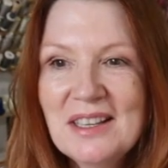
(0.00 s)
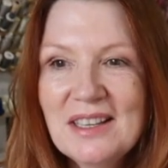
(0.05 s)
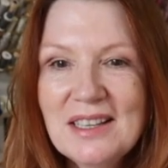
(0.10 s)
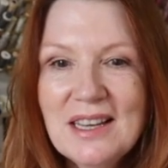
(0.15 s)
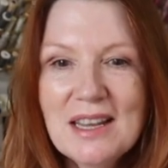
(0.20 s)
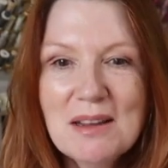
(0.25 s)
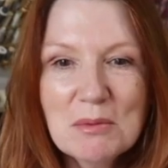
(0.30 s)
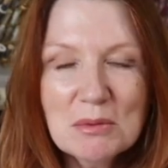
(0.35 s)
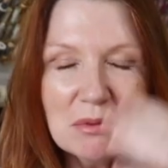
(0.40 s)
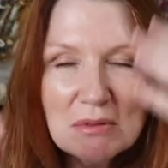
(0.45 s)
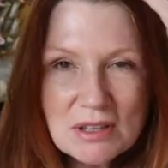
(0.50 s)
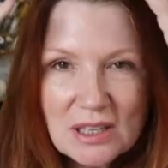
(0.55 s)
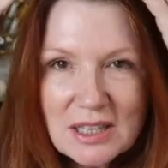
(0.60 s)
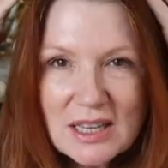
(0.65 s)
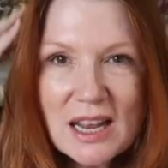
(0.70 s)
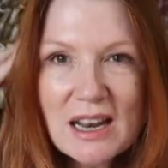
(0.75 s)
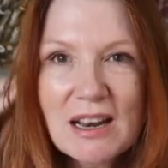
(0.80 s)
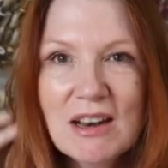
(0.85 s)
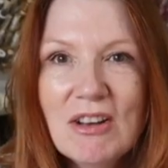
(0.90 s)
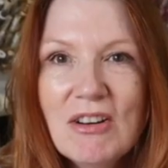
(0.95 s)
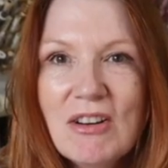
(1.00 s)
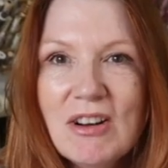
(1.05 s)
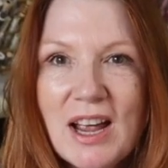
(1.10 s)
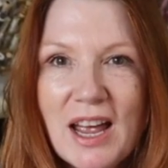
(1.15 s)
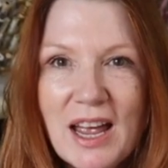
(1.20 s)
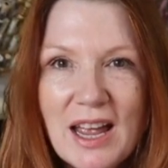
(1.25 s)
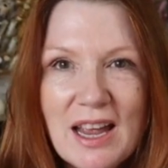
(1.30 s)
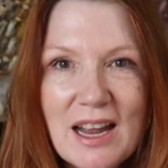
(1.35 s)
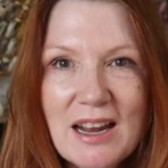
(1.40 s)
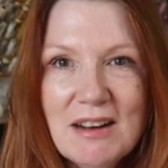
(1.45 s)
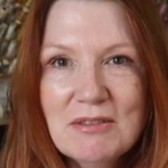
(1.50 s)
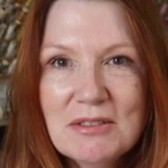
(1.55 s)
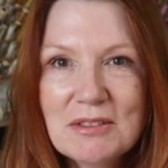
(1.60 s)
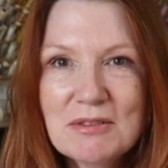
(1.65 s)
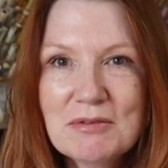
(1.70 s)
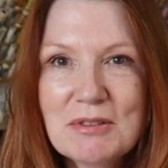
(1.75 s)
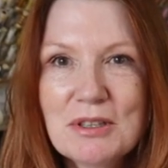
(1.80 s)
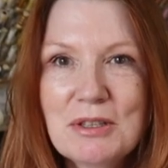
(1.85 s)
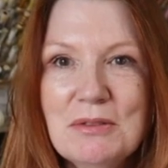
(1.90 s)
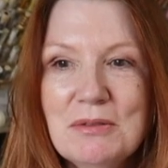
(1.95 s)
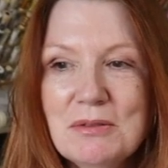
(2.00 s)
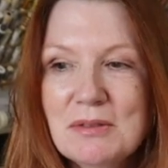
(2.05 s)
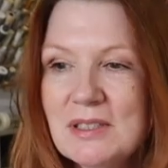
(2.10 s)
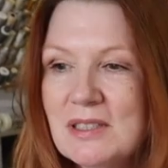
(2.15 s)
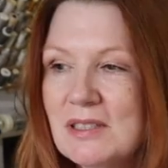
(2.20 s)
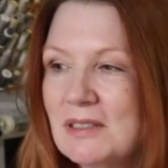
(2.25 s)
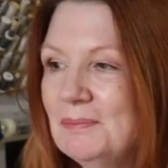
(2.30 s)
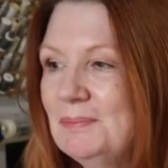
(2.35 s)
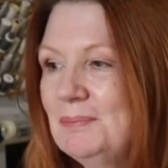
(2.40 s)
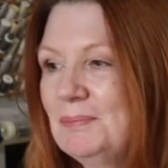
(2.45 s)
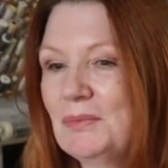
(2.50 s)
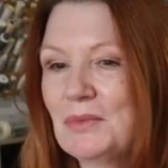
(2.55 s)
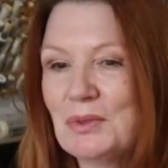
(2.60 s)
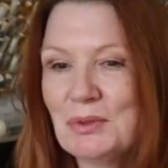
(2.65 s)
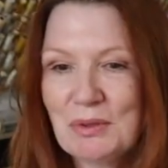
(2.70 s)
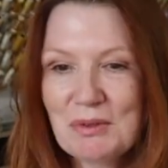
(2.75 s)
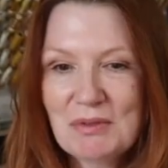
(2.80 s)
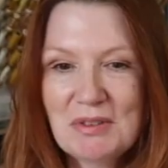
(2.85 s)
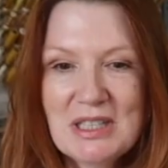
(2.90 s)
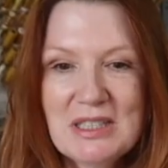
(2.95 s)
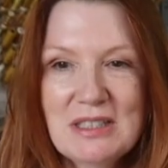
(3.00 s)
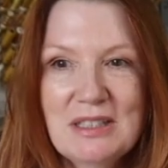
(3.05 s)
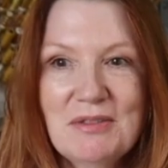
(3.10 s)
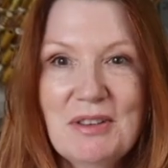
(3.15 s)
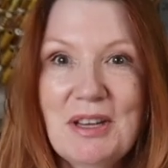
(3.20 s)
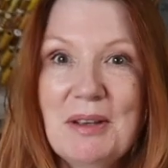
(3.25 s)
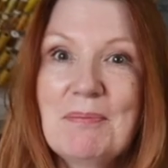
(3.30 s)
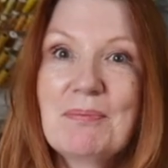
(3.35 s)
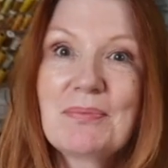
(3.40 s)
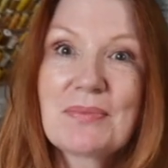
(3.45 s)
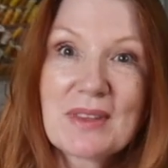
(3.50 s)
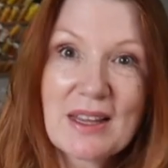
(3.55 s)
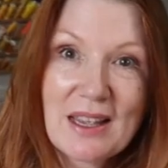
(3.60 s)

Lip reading: yeah, we're all going to get long hair and roots and all the rest of it.